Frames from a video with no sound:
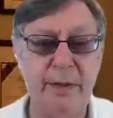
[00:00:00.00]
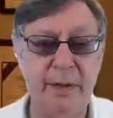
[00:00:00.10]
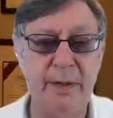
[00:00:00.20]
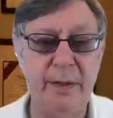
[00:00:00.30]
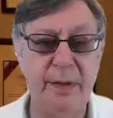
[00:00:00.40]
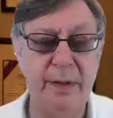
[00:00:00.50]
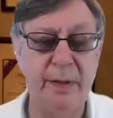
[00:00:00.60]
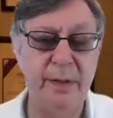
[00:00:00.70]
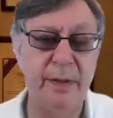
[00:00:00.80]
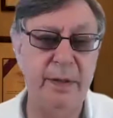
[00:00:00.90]
that if you
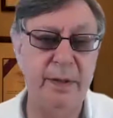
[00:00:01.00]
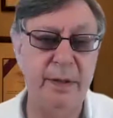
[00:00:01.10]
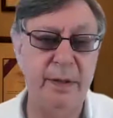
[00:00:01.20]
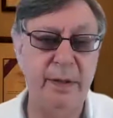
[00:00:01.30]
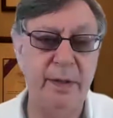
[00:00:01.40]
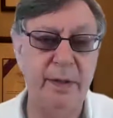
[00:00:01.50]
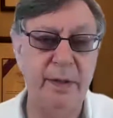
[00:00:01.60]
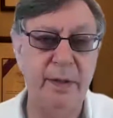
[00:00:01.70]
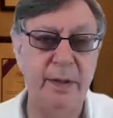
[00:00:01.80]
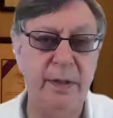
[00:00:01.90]
keep trying, you're
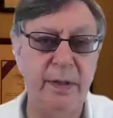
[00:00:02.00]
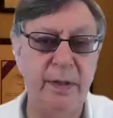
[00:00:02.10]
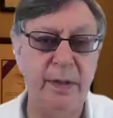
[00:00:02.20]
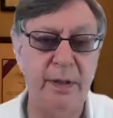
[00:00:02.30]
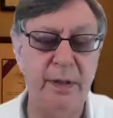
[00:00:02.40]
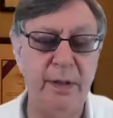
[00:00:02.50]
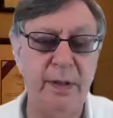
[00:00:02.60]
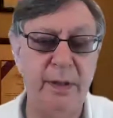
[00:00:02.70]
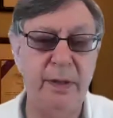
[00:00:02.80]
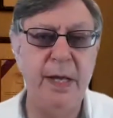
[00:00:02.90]
going to eventually pass.
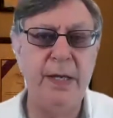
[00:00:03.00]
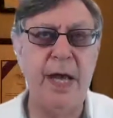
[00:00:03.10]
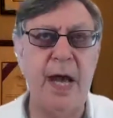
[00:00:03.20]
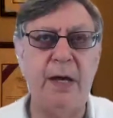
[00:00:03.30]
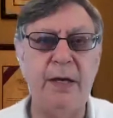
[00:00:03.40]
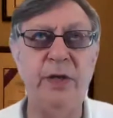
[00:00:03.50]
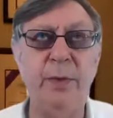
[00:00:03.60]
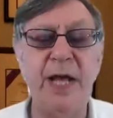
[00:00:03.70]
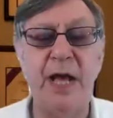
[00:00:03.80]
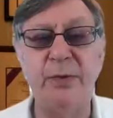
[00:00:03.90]
Yeah.
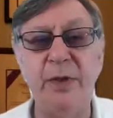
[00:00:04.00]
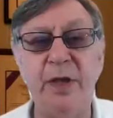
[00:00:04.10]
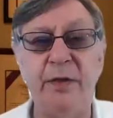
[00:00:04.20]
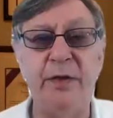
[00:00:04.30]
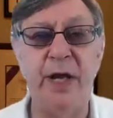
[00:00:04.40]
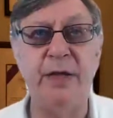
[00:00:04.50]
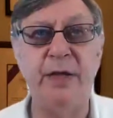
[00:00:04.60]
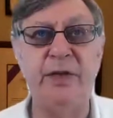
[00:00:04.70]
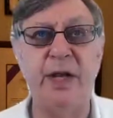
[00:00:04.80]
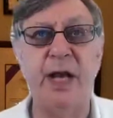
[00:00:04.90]
Somebody asked me the other day, they
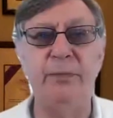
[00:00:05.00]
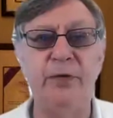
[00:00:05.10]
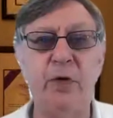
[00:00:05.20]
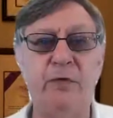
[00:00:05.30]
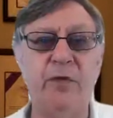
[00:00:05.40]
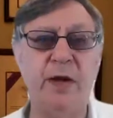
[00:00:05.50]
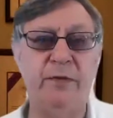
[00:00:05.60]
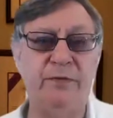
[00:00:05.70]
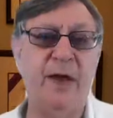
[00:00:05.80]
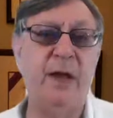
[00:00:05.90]
said, I'm so afraid
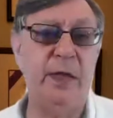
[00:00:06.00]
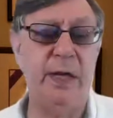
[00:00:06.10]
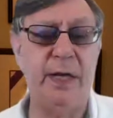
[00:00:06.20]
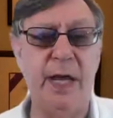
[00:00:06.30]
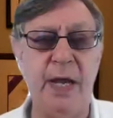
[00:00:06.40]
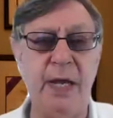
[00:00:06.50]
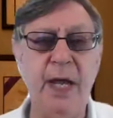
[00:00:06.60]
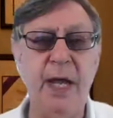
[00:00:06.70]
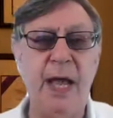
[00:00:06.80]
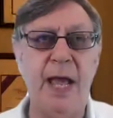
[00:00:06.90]
of failing again.
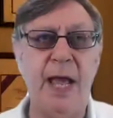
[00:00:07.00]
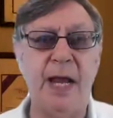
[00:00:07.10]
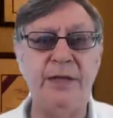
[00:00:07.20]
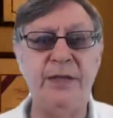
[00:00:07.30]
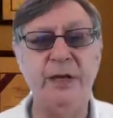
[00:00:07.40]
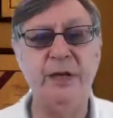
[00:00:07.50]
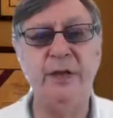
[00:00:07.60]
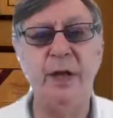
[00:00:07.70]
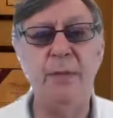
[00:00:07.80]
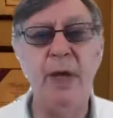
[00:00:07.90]
And I said to
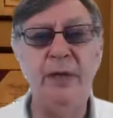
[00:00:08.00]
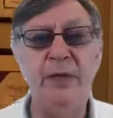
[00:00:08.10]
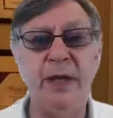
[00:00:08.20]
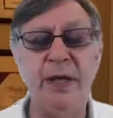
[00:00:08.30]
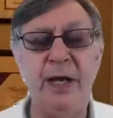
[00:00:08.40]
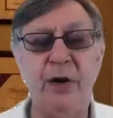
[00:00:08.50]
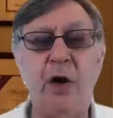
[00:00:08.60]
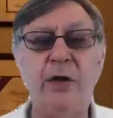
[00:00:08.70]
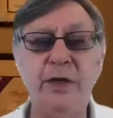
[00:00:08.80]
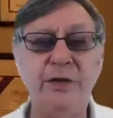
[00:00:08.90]
them that in
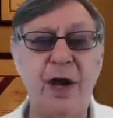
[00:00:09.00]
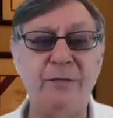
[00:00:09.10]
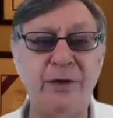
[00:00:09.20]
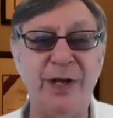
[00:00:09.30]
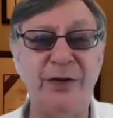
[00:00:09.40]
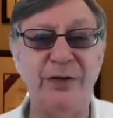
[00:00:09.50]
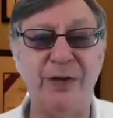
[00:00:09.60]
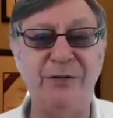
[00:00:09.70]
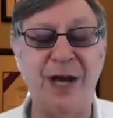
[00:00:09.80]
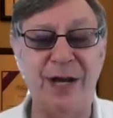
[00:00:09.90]
all of these conversations
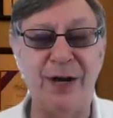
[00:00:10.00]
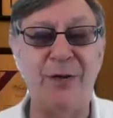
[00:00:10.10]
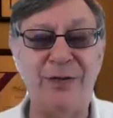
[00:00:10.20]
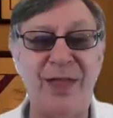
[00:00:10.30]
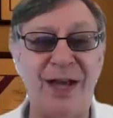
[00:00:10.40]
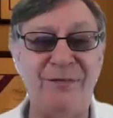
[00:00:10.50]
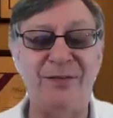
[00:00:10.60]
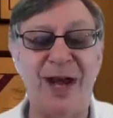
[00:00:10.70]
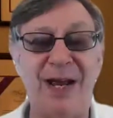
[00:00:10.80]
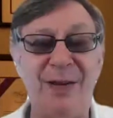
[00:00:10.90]
I've done, I don't think I've
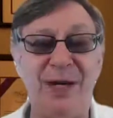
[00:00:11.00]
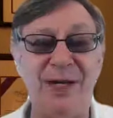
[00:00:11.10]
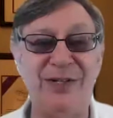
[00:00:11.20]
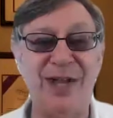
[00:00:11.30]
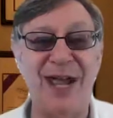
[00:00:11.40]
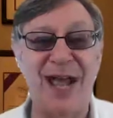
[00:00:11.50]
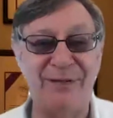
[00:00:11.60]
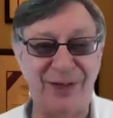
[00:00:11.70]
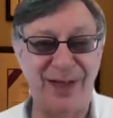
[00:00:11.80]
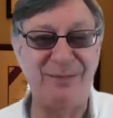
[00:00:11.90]
ever had anybody say
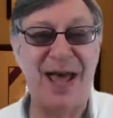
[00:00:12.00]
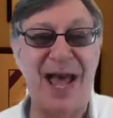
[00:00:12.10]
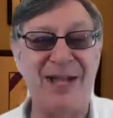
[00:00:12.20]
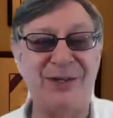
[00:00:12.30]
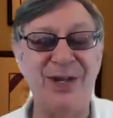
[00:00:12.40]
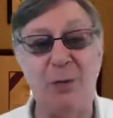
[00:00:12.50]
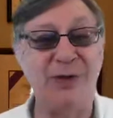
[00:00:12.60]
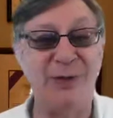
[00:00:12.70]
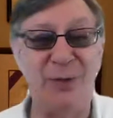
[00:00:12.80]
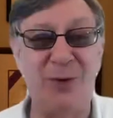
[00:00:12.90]
after they passed, it
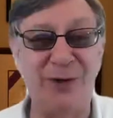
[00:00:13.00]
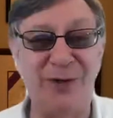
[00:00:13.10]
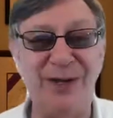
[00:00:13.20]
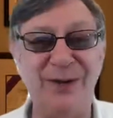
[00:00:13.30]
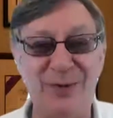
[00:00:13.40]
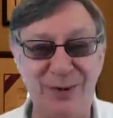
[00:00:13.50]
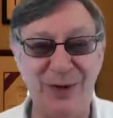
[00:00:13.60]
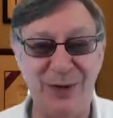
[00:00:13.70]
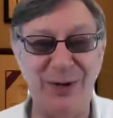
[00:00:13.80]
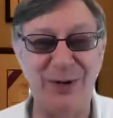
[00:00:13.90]
wasn't worth it.
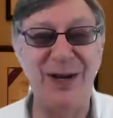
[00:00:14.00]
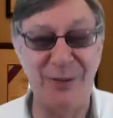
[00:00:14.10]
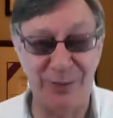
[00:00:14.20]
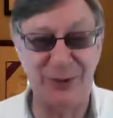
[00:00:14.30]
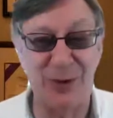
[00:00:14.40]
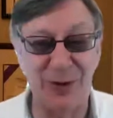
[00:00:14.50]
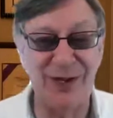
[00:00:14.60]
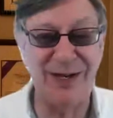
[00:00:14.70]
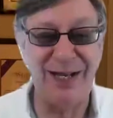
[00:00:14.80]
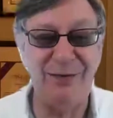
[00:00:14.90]
Would you agree it was worth
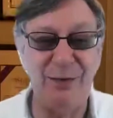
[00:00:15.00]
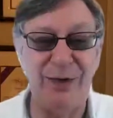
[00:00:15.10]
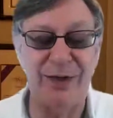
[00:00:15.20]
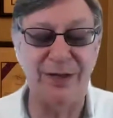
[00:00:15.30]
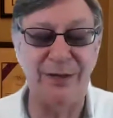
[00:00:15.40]
it, even with the